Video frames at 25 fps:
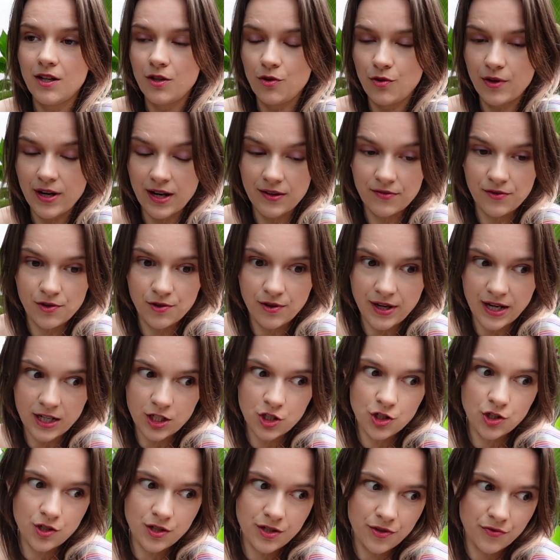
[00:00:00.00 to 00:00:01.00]
you have to
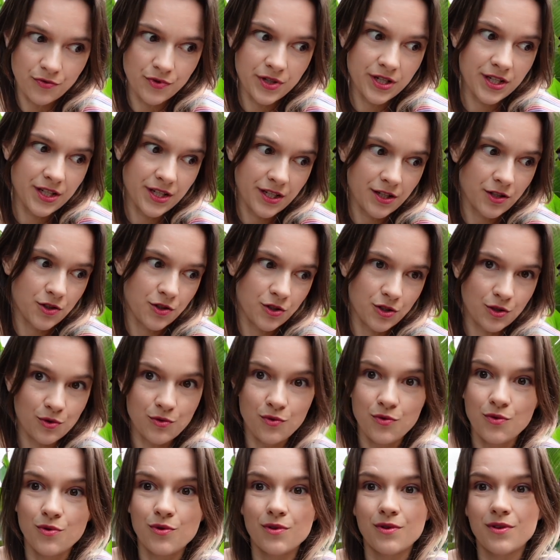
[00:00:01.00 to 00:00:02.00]
actually really
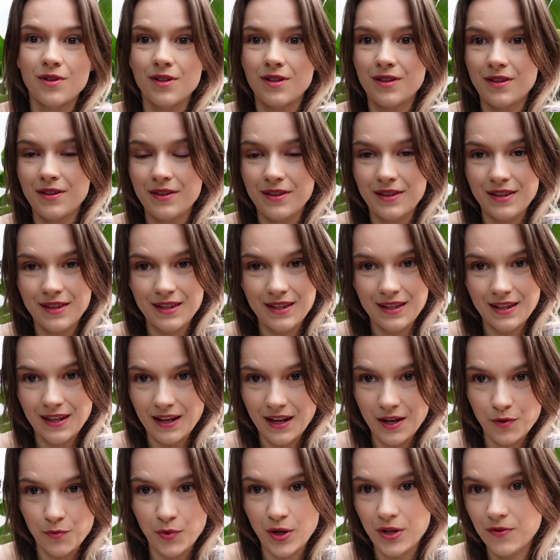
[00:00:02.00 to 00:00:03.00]
do
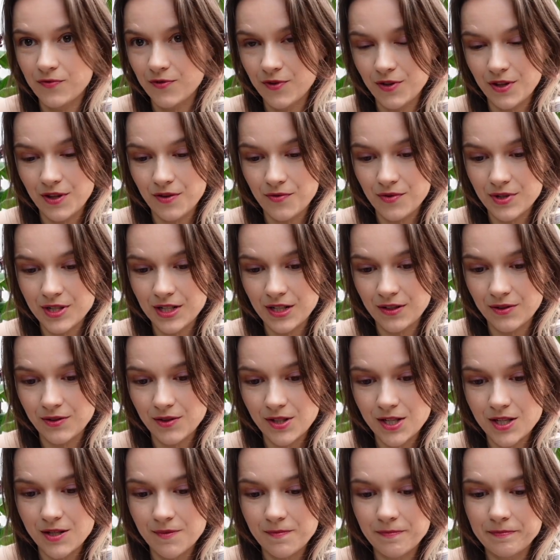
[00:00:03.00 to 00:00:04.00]
and wait for the
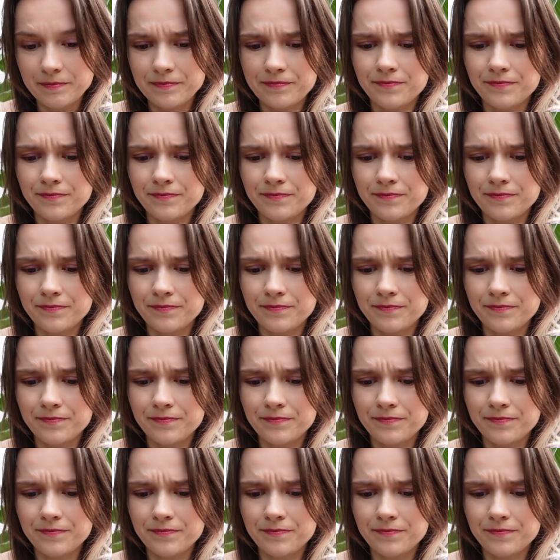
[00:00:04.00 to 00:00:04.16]
results.